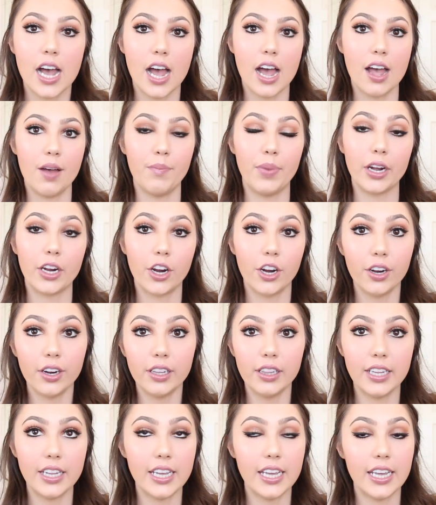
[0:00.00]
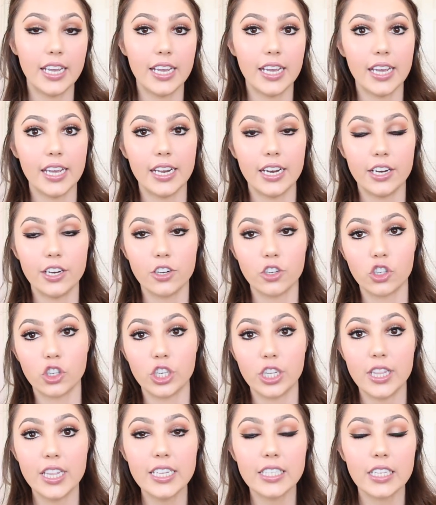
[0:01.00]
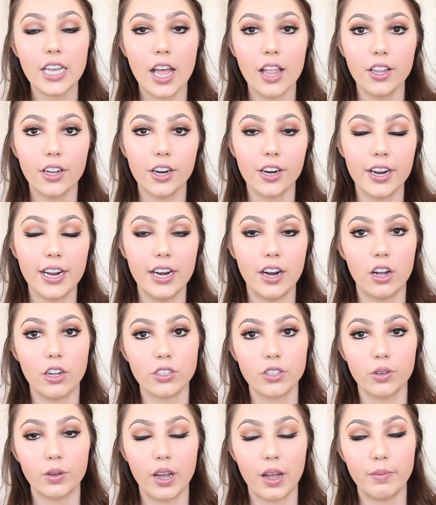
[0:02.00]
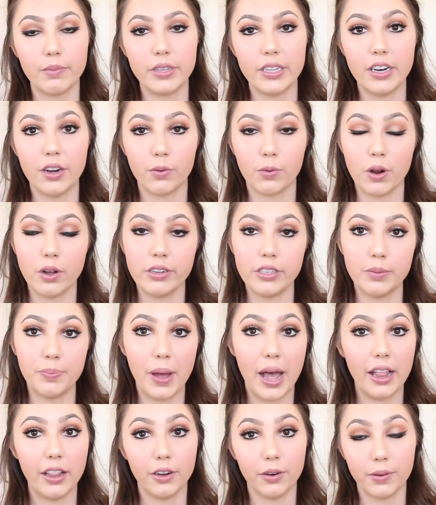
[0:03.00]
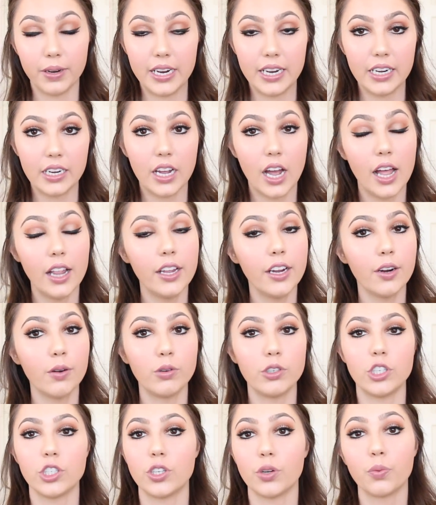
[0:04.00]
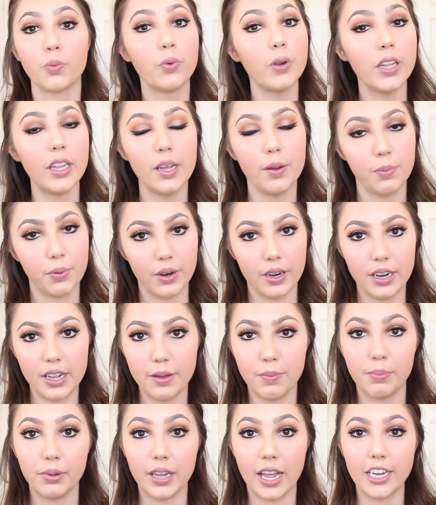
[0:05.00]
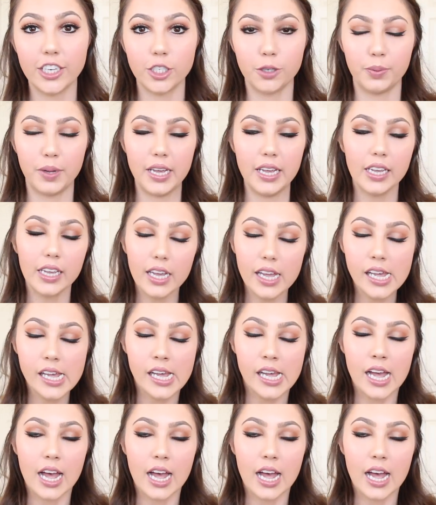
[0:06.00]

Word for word: um, but currently in addition to this color, it also comes in a rose ballet Ballerine color, which is a really pretty blush pink.